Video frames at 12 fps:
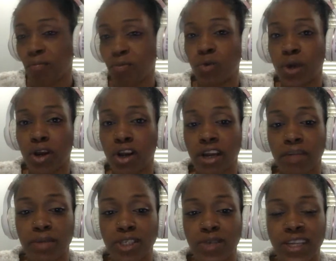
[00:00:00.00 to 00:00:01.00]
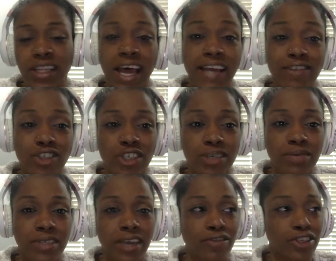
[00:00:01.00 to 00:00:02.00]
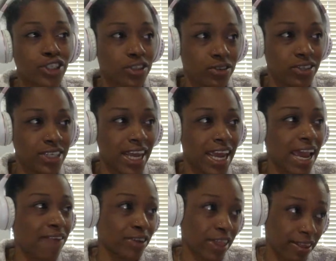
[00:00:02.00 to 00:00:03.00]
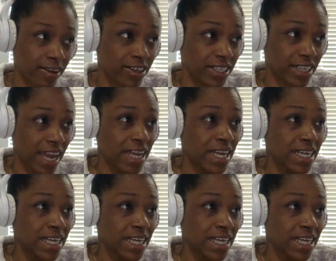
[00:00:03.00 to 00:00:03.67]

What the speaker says: we are going to be doing live streams every Tuesday, every Thursday